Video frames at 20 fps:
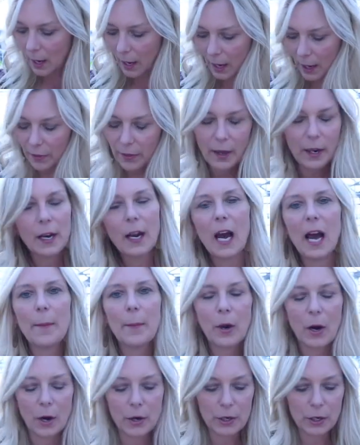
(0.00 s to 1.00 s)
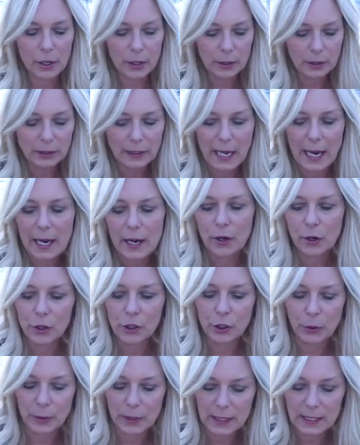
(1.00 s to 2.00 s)
and then I'm going to
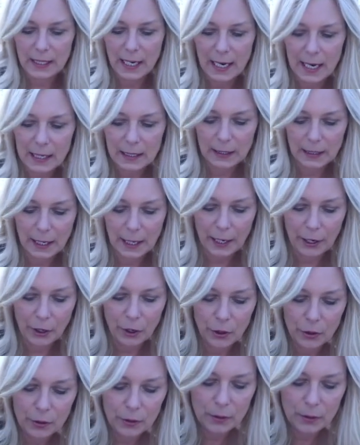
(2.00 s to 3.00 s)
do a second layer.